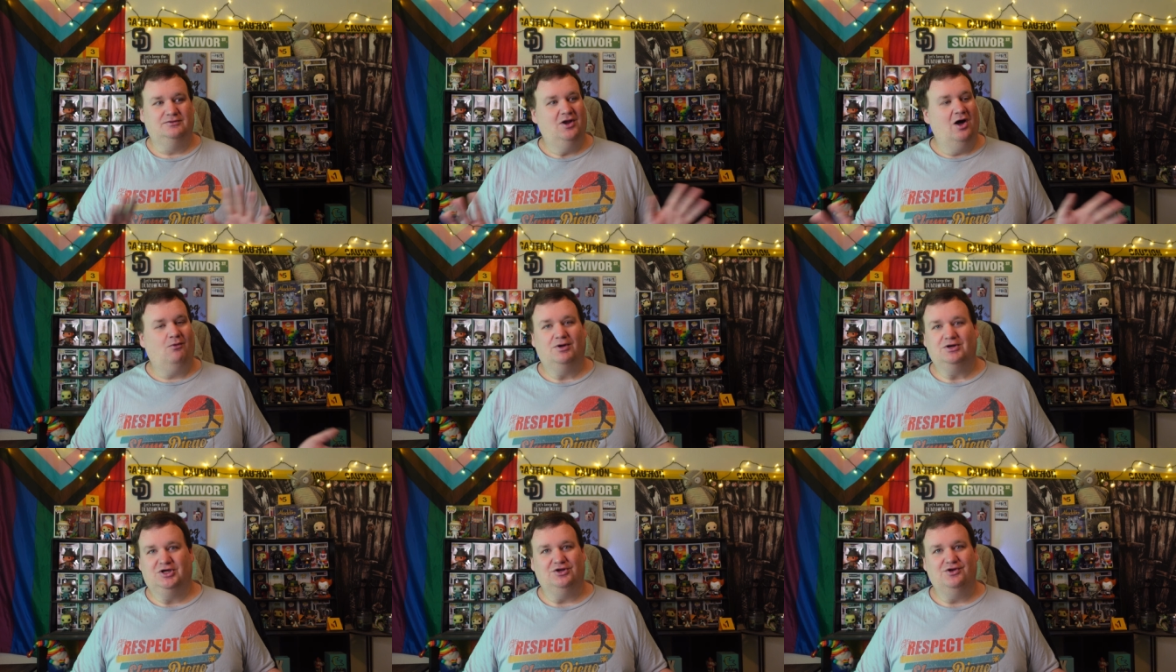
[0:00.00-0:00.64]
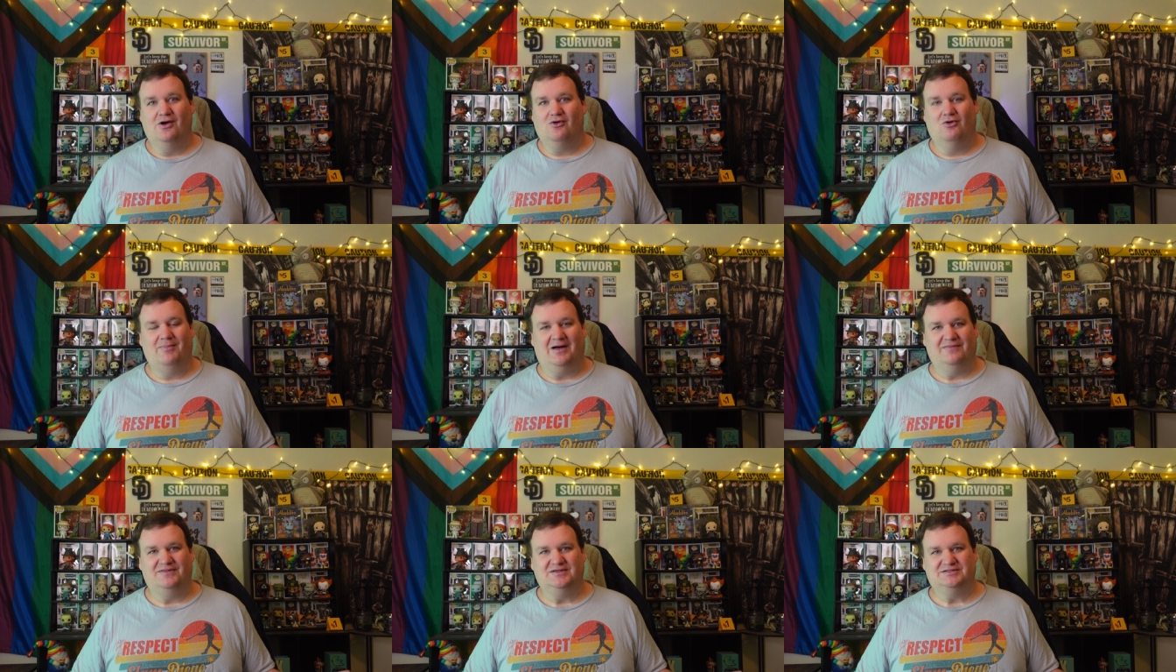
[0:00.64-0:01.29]
no one can know
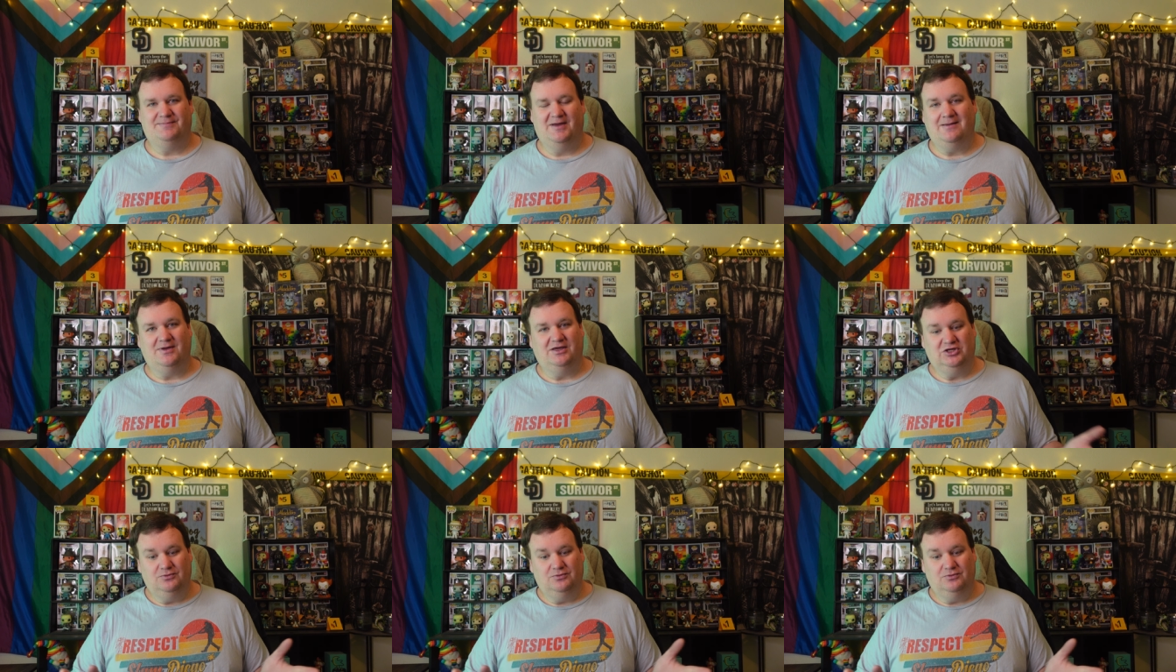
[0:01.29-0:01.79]
about this baby.